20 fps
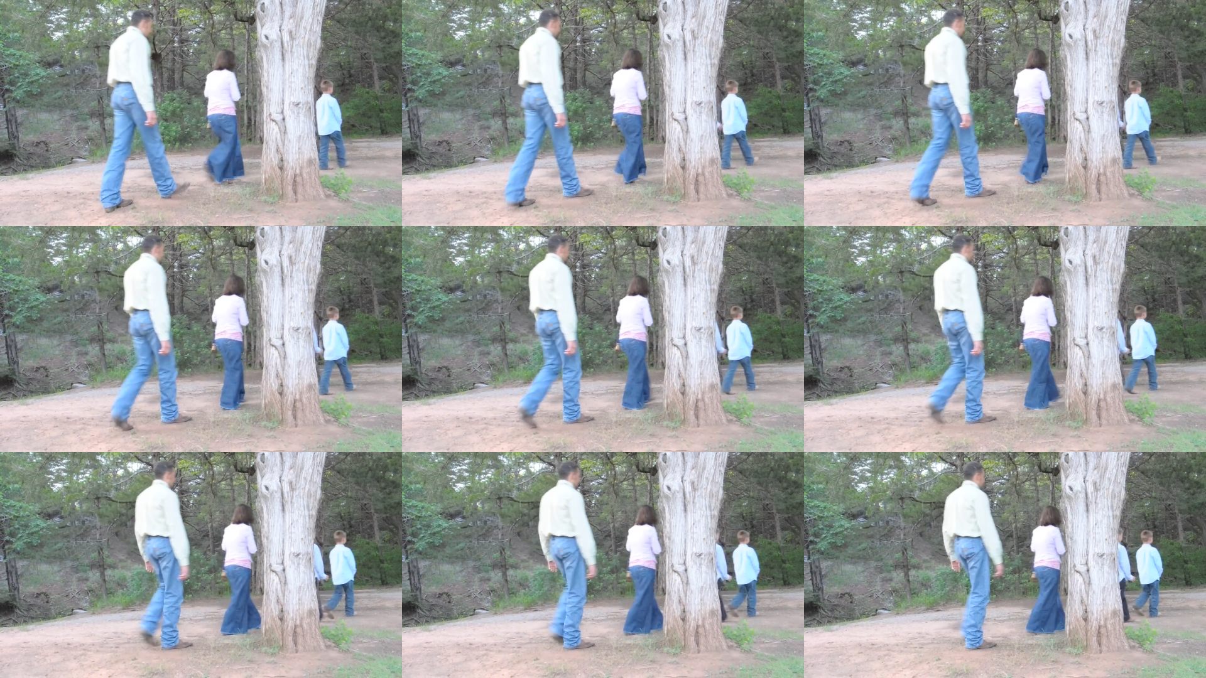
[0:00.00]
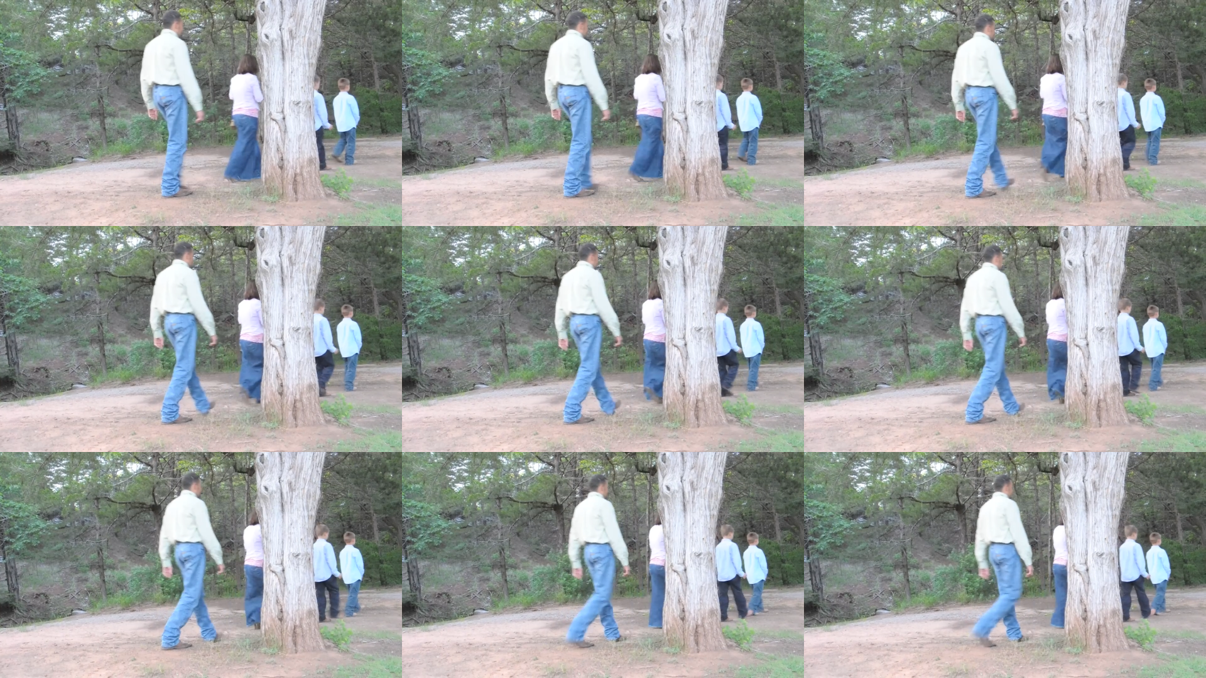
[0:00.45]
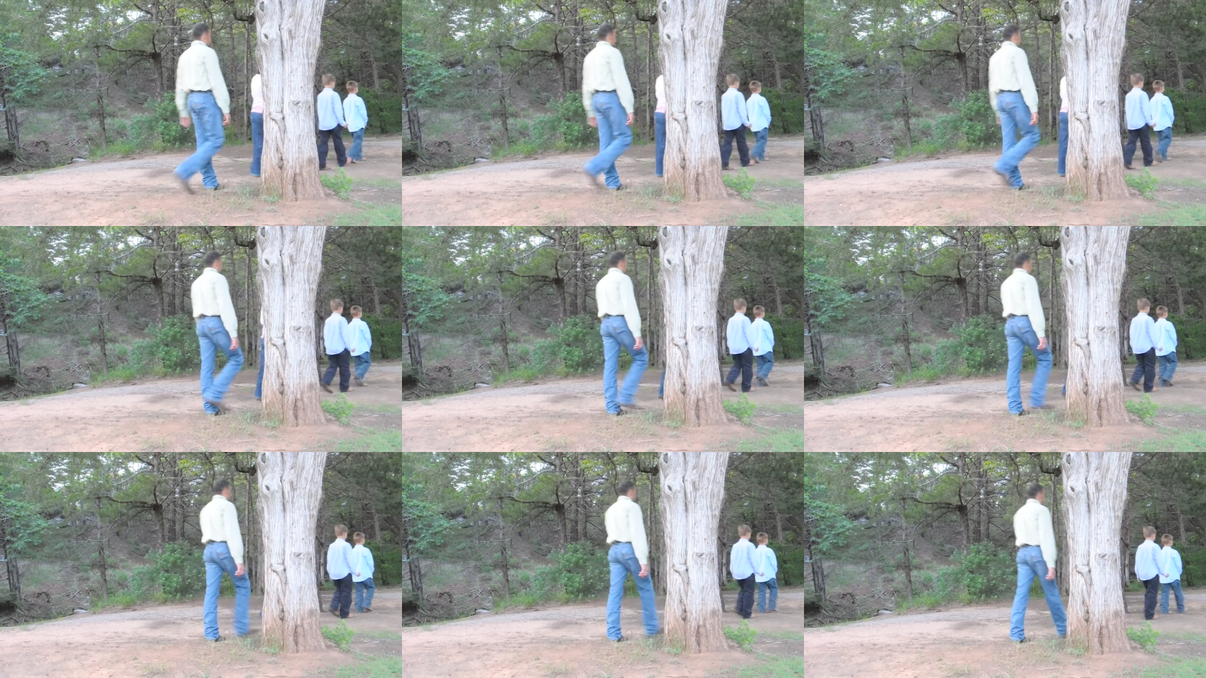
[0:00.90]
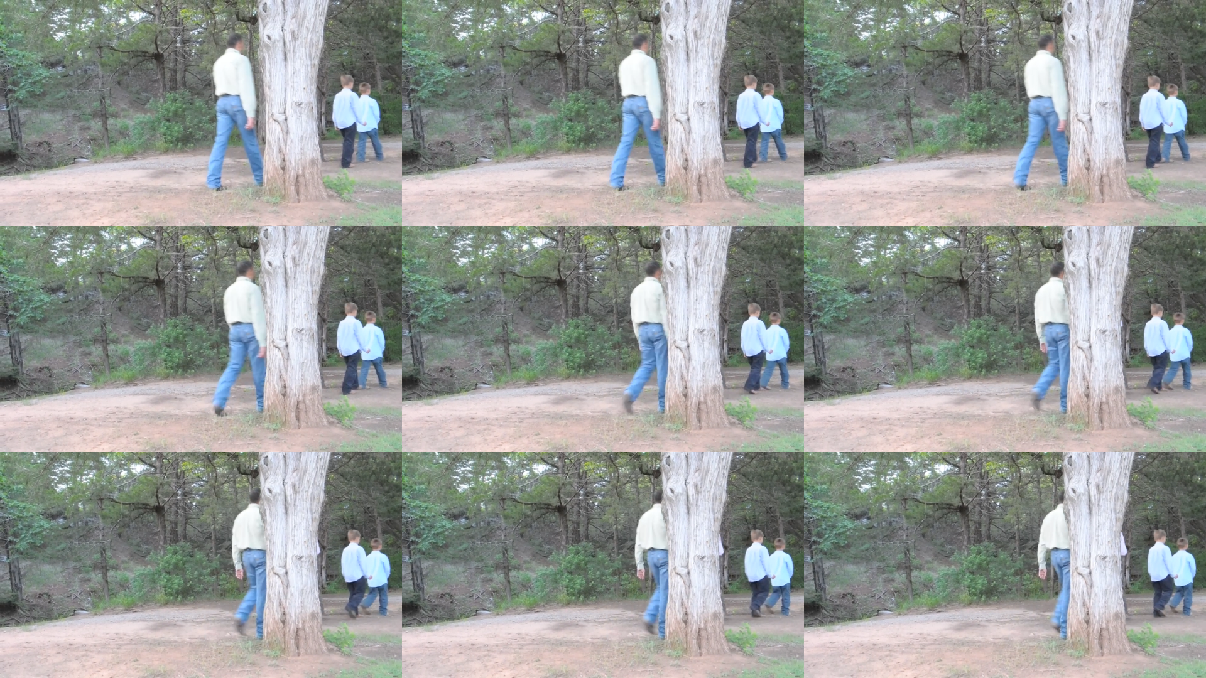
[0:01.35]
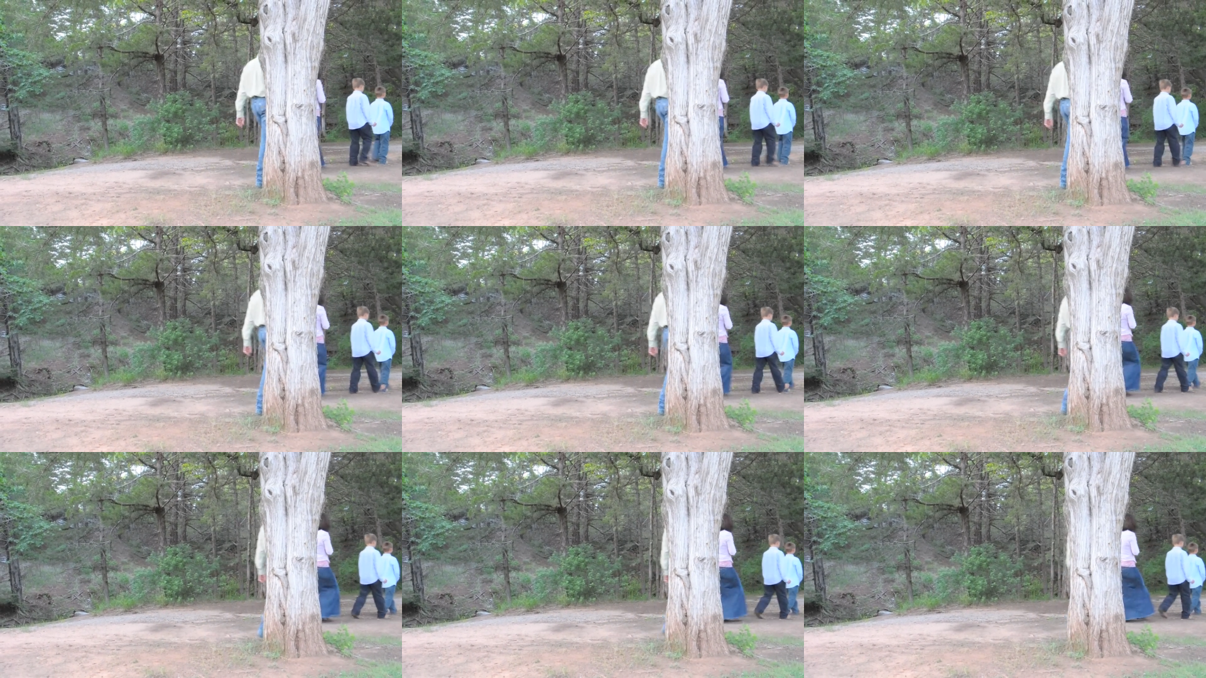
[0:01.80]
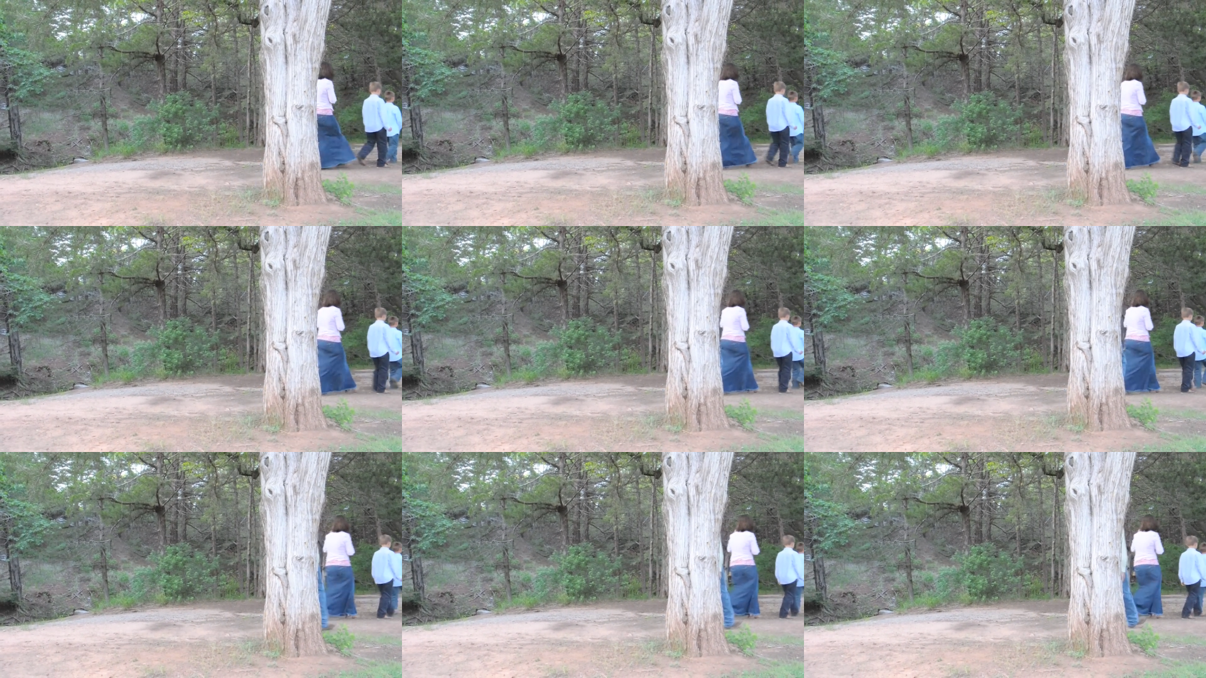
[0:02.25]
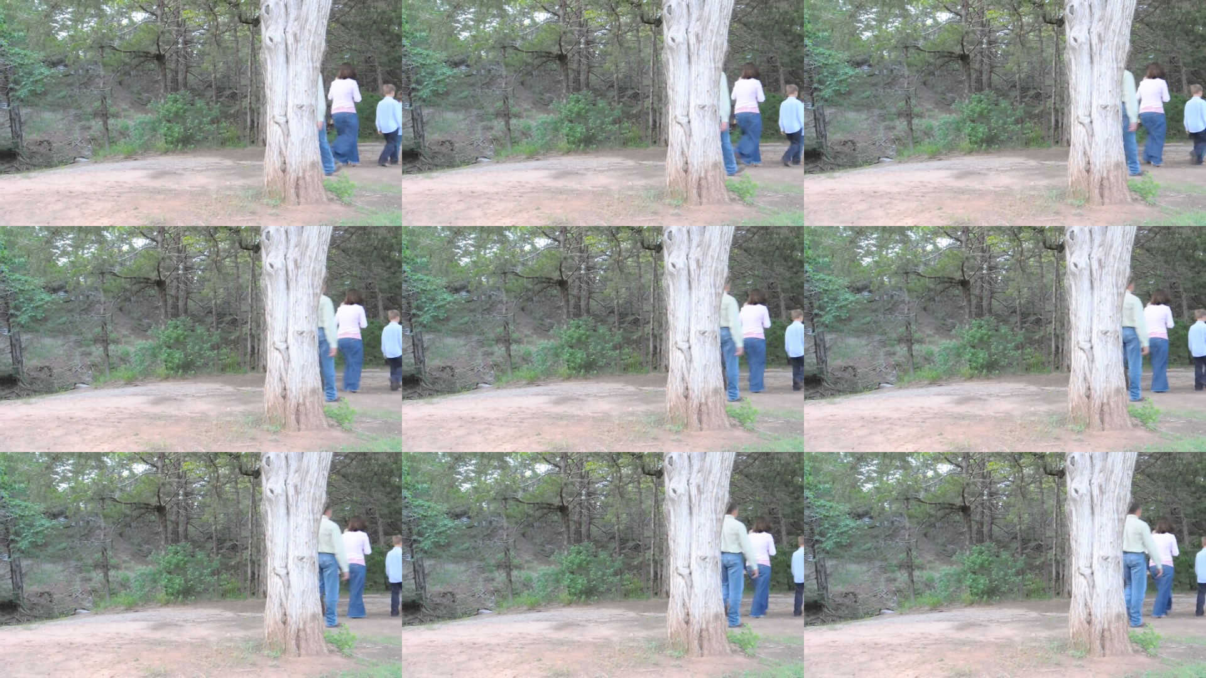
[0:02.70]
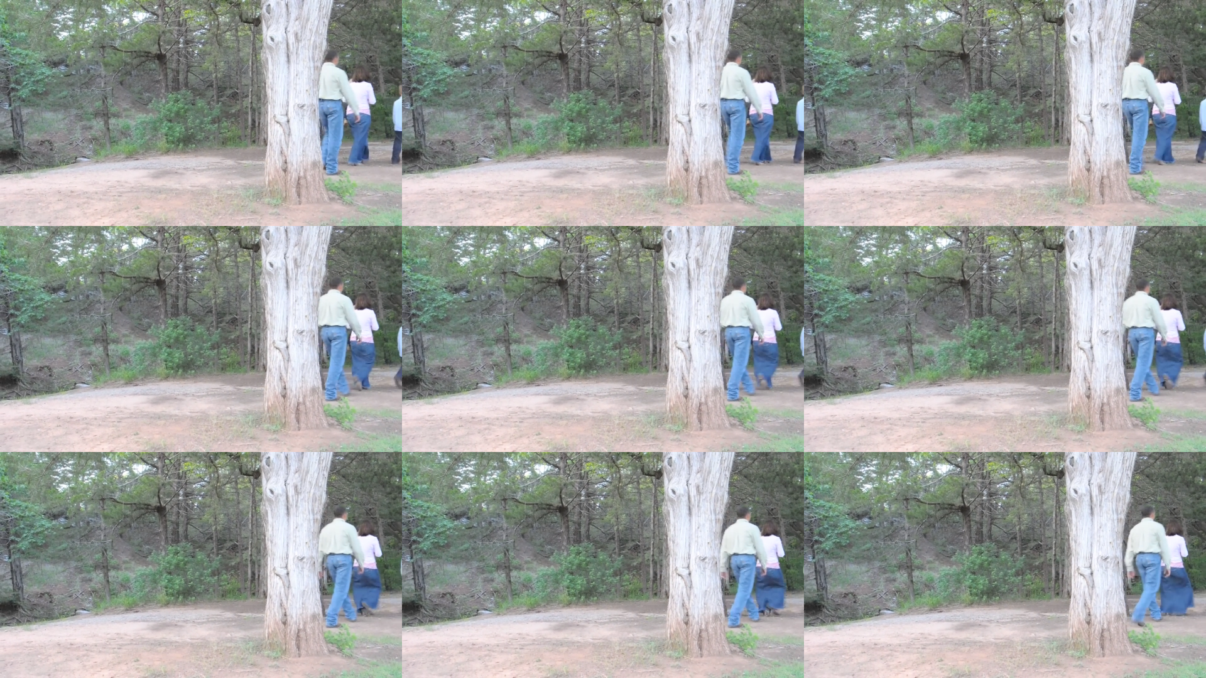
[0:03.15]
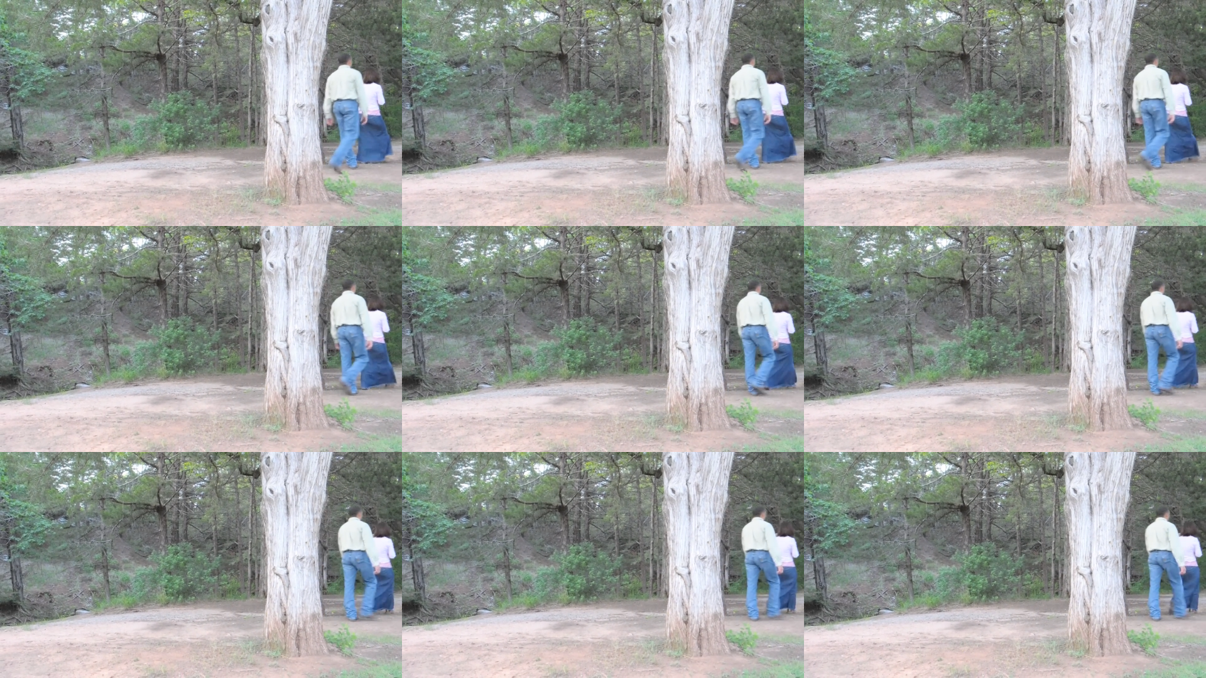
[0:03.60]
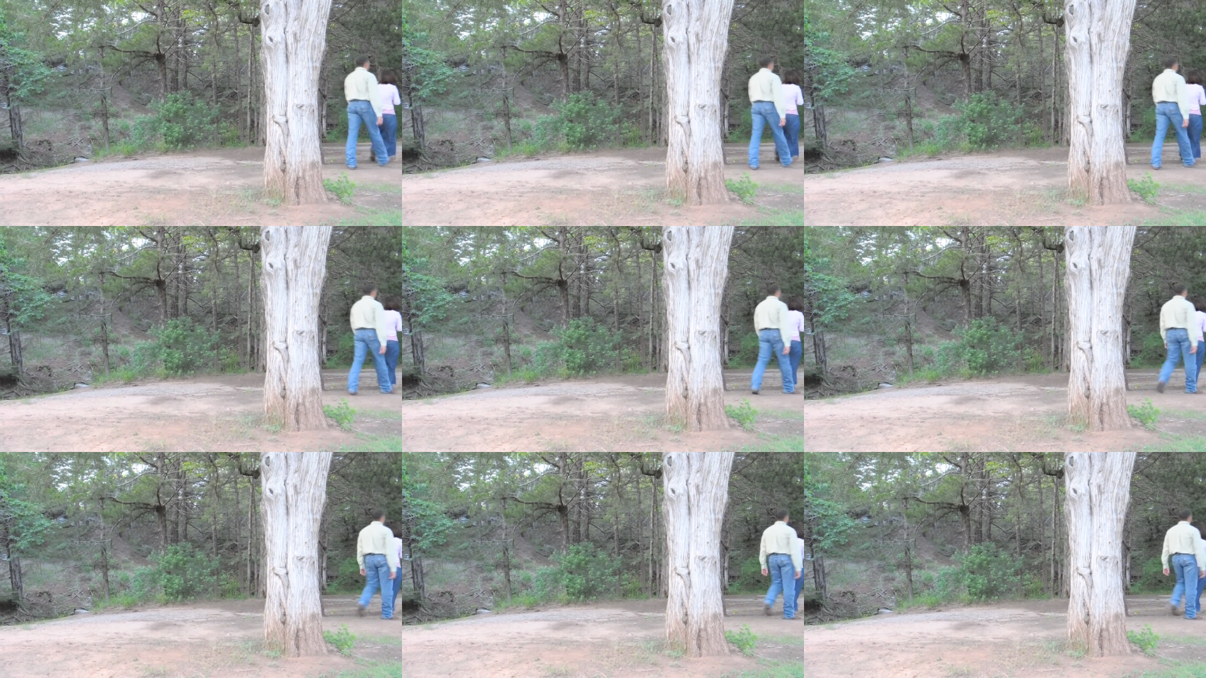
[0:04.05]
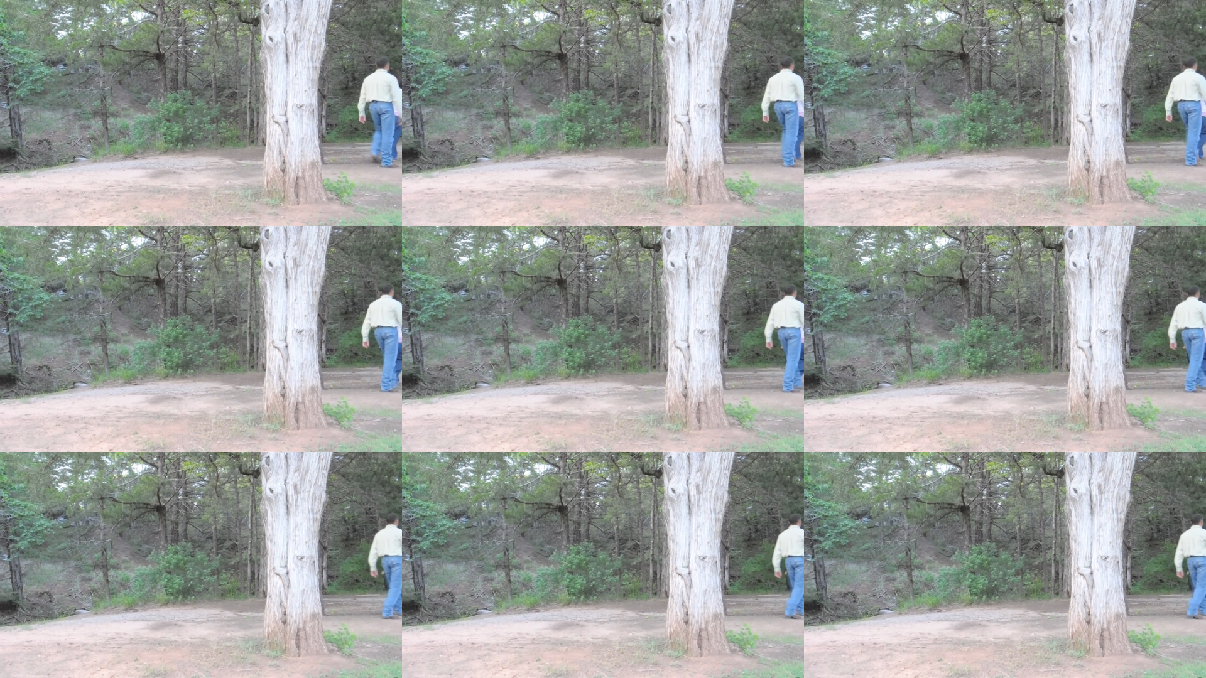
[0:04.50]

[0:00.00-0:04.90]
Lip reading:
[unreadable: no face in view]